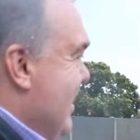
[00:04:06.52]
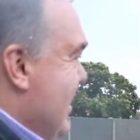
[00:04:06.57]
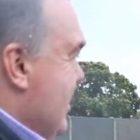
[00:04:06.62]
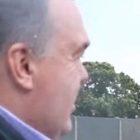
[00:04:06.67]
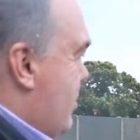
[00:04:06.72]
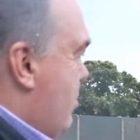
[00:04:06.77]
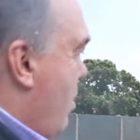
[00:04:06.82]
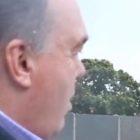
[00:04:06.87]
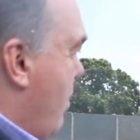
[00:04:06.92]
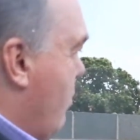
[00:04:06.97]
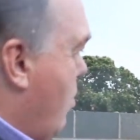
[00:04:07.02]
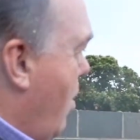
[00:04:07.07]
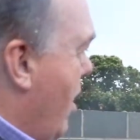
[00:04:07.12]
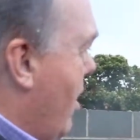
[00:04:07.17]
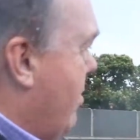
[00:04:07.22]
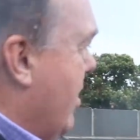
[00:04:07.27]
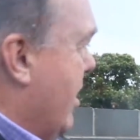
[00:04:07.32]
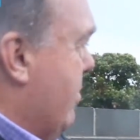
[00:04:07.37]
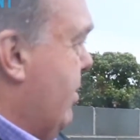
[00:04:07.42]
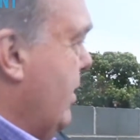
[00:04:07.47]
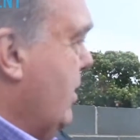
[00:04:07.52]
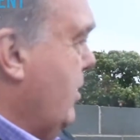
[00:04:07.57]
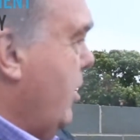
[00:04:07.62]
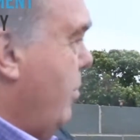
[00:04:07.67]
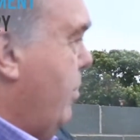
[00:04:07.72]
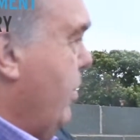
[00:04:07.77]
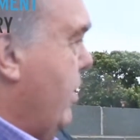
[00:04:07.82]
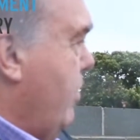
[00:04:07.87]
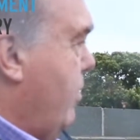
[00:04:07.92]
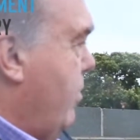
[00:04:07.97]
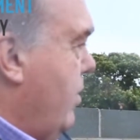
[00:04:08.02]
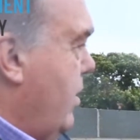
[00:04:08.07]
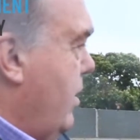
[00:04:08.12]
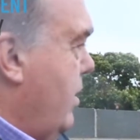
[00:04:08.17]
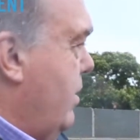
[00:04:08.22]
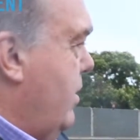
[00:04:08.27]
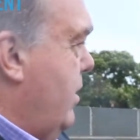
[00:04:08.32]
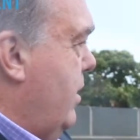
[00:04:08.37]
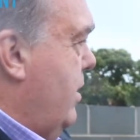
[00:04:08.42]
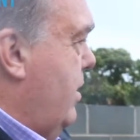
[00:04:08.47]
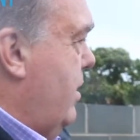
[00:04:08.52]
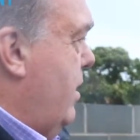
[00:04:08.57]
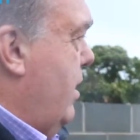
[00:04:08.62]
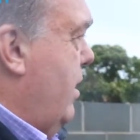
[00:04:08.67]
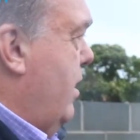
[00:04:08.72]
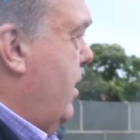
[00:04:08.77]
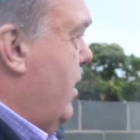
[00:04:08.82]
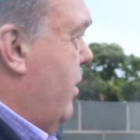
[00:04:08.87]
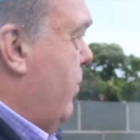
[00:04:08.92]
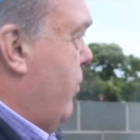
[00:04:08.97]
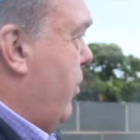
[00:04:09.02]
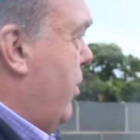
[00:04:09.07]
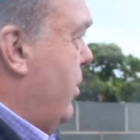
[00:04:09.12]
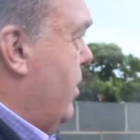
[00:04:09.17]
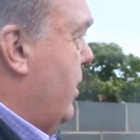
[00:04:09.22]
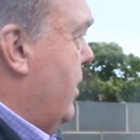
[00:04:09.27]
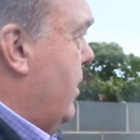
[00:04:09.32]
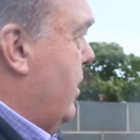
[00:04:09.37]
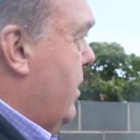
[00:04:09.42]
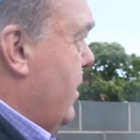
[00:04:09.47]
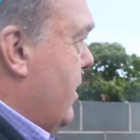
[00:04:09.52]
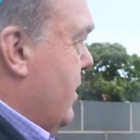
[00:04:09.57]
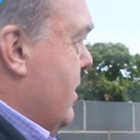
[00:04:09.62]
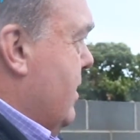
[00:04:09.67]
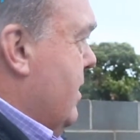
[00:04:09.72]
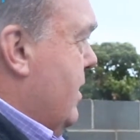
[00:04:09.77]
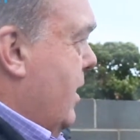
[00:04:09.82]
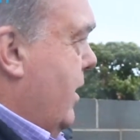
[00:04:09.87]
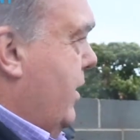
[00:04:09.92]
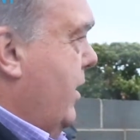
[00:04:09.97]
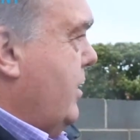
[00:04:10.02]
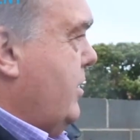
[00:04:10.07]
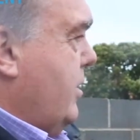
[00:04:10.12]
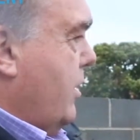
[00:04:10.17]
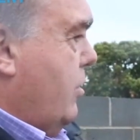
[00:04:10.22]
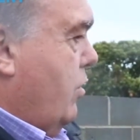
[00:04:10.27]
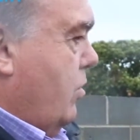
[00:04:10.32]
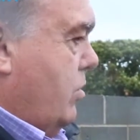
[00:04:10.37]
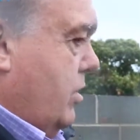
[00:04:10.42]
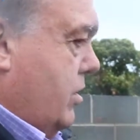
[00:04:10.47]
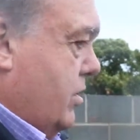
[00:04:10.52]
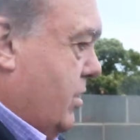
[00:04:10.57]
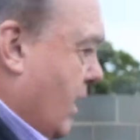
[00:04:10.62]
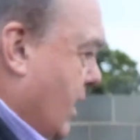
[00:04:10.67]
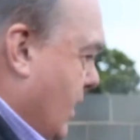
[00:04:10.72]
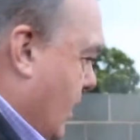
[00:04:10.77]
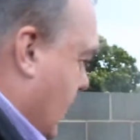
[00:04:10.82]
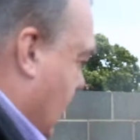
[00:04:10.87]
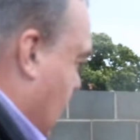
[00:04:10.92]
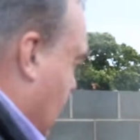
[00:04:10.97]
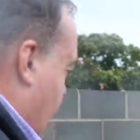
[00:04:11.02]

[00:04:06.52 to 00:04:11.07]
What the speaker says: So we'll have quite a bit of build up at the front here, and that's across the site. Again,